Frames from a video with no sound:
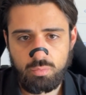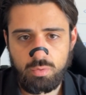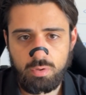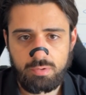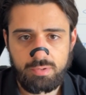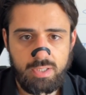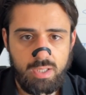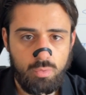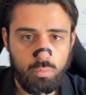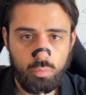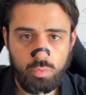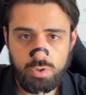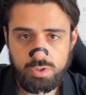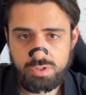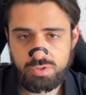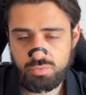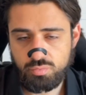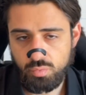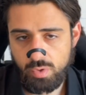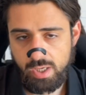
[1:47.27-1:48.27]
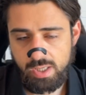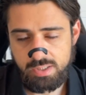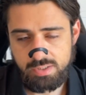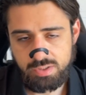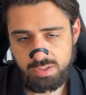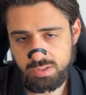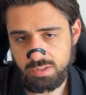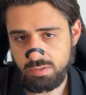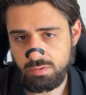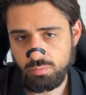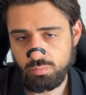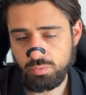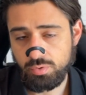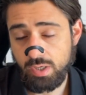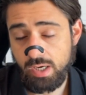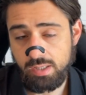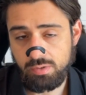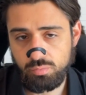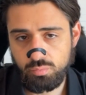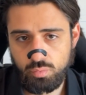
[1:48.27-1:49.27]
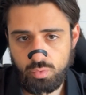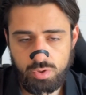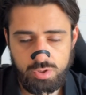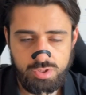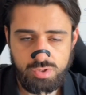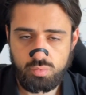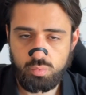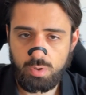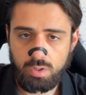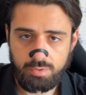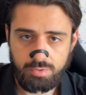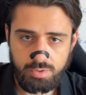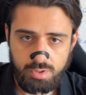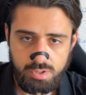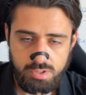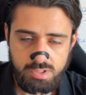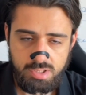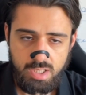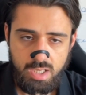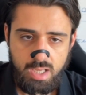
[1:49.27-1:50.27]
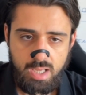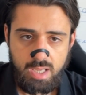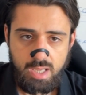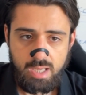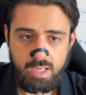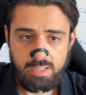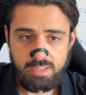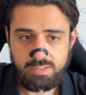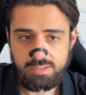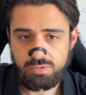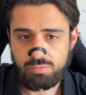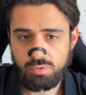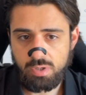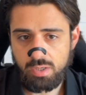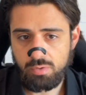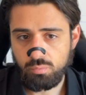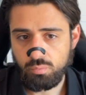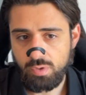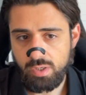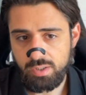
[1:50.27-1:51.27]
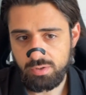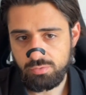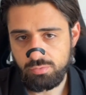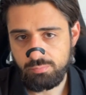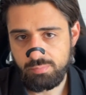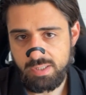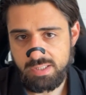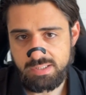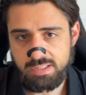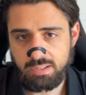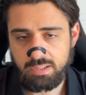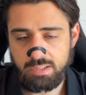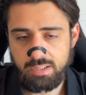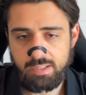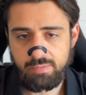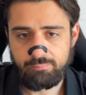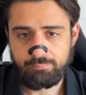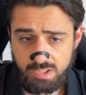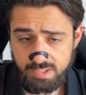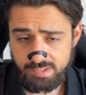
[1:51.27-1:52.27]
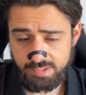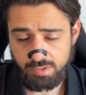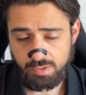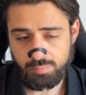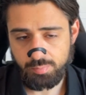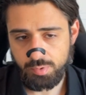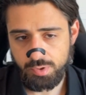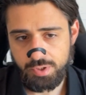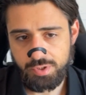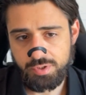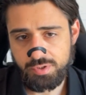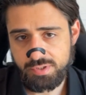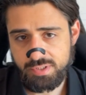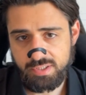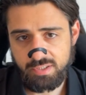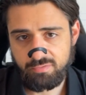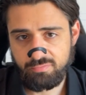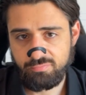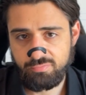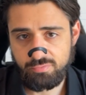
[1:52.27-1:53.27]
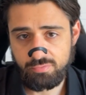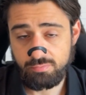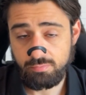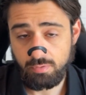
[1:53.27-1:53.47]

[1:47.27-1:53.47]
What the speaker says: Well, that works great, works wonders, and it's the right way to basically start putting yourself